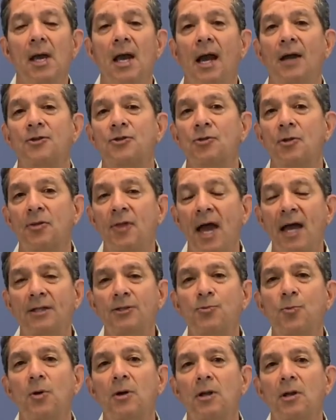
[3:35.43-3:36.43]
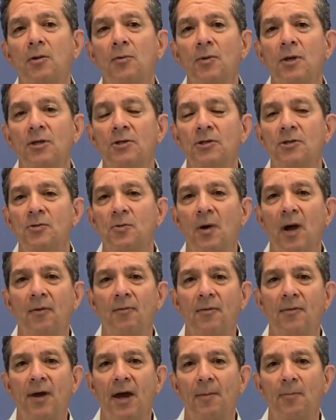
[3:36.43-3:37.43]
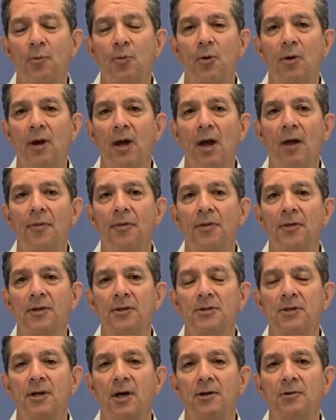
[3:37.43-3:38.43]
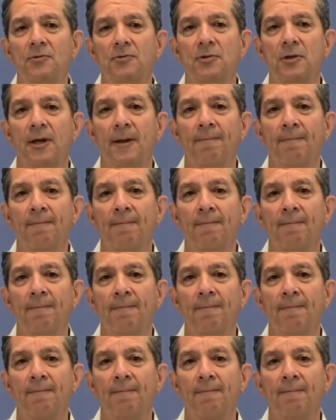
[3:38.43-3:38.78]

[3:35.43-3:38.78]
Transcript: And so that's one of the reasons why we've got poor health in this country.